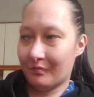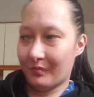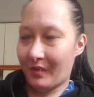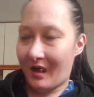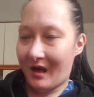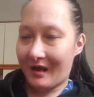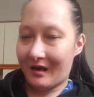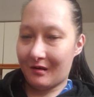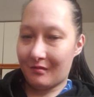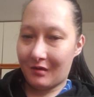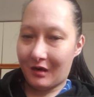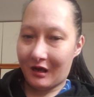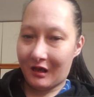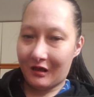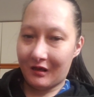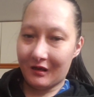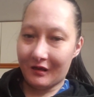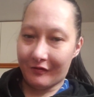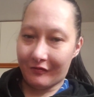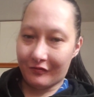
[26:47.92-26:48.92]
bad in my
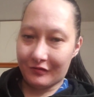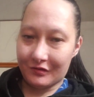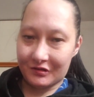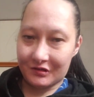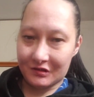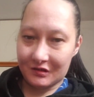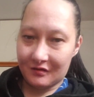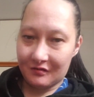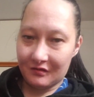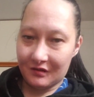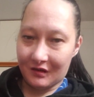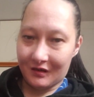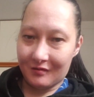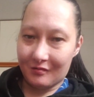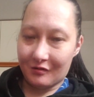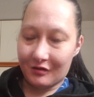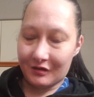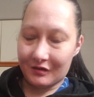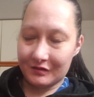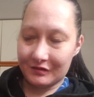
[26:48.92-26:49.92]
life, which I don't
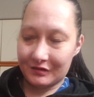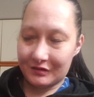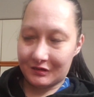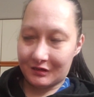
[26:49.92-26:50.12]
anymore.